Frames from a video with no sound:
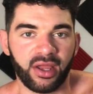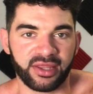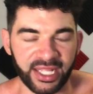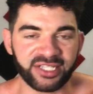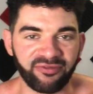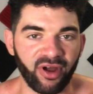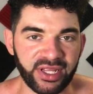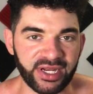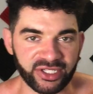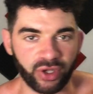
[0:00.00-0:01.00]
That's funny
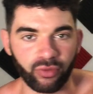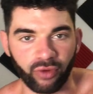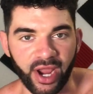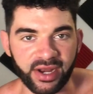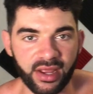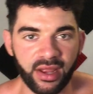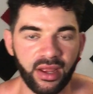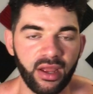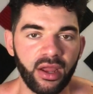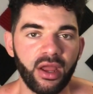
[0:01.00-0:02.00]
in its own right.
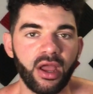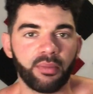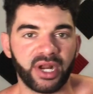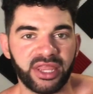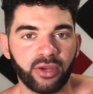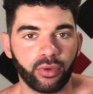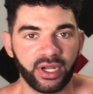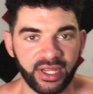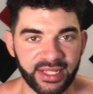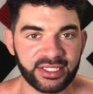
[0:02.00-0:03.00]
But I think we're going
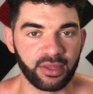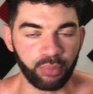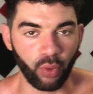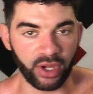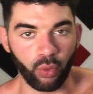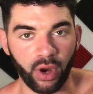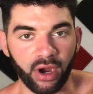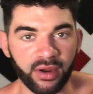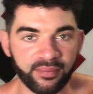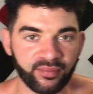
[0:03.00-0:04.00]
to get to the point
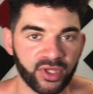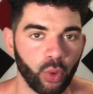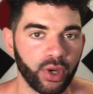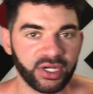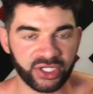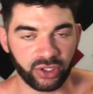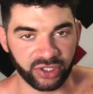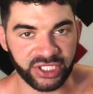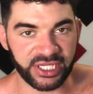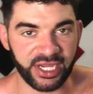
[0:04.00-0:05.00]
where we're going to start
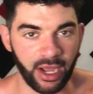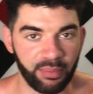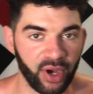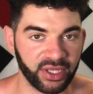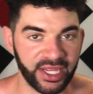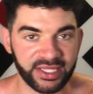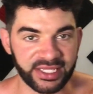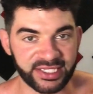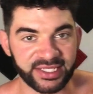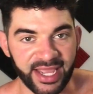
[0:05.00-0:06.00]
seeing up on like
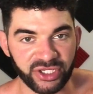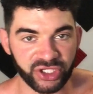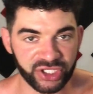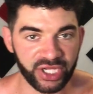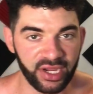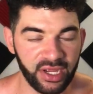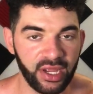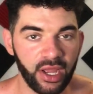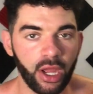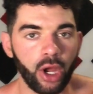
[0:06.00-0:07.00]
these stages.
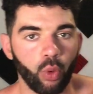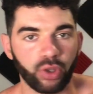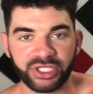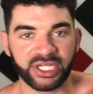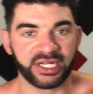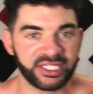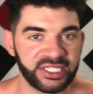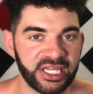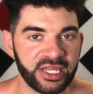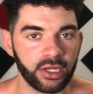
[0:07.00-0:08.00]
We're just going to
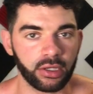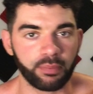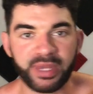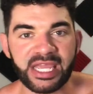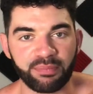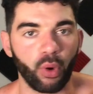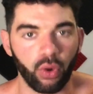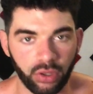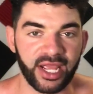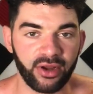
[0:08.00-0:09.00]
see
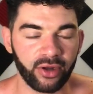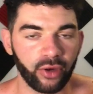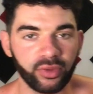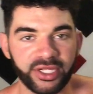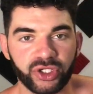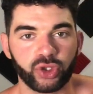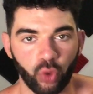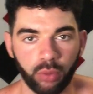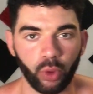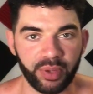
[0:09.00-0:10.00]
people. And not only just
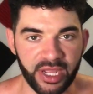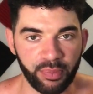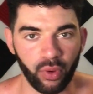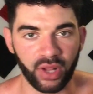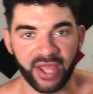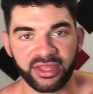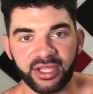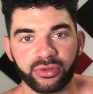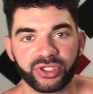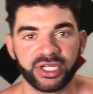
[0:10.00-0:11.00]
normal people, I think
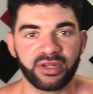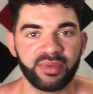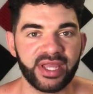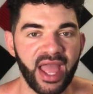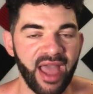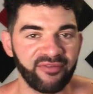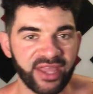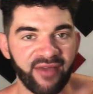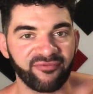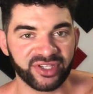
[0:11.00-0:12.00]
there's going to be a heavy
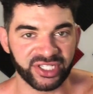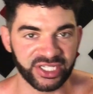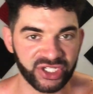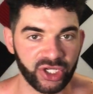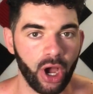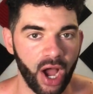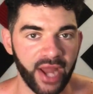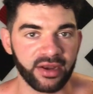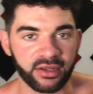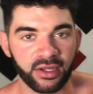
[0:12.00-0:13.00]
emphasis
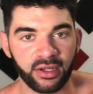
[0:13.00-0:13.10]
on